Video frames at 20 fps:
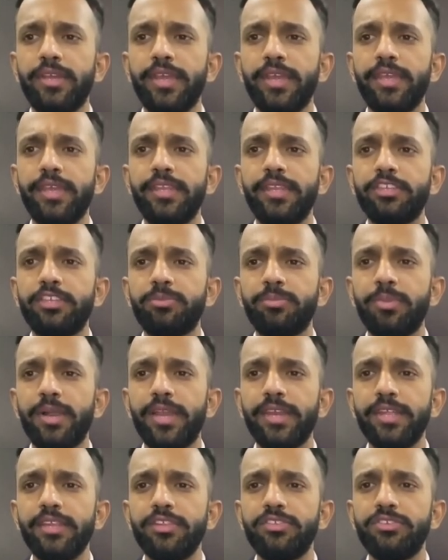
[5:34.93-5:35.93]
An
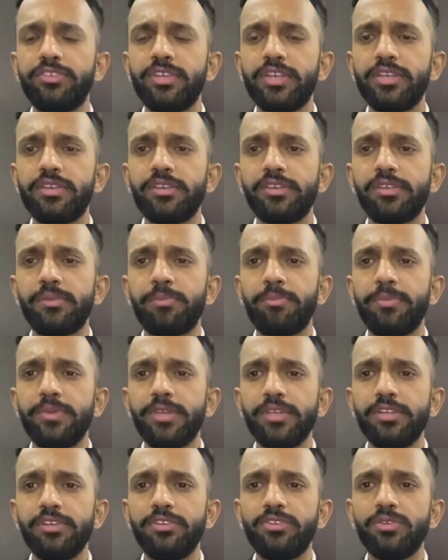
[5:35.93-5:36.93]
expired status
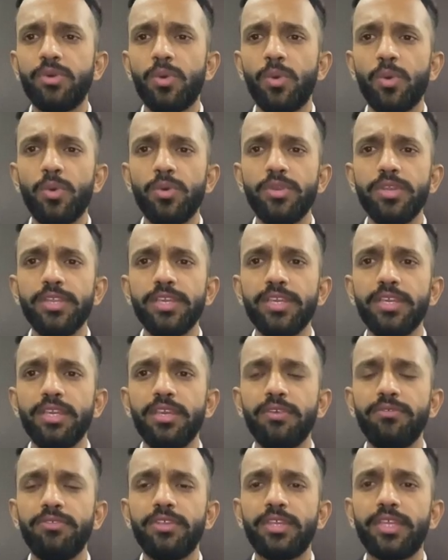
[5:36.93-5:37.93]
appears only
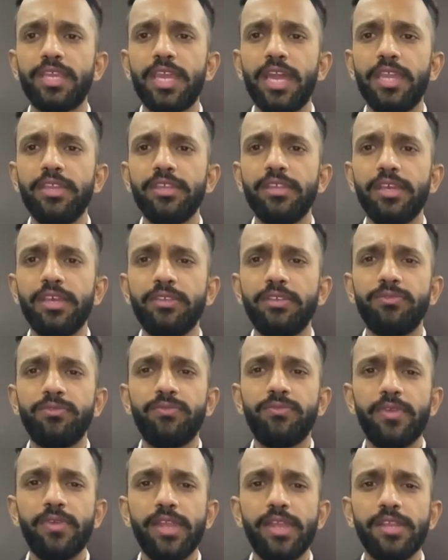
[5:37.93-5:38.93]
if the carrier has
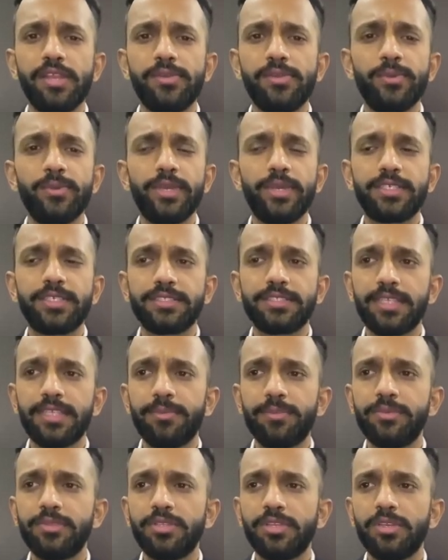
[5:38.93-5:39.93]
failed to
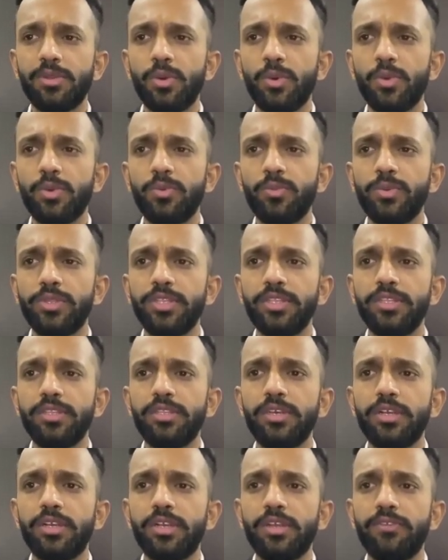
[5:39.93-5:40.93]
accept the load within
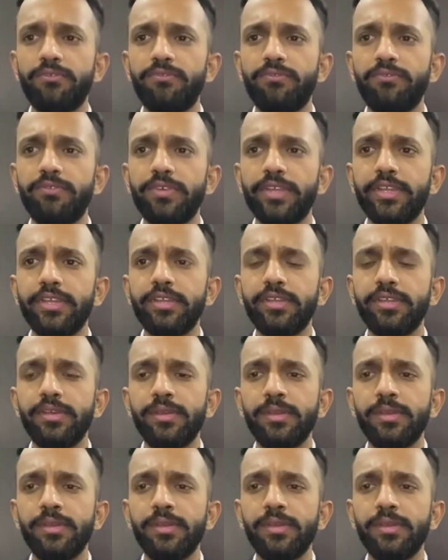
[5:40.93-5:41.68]
the configured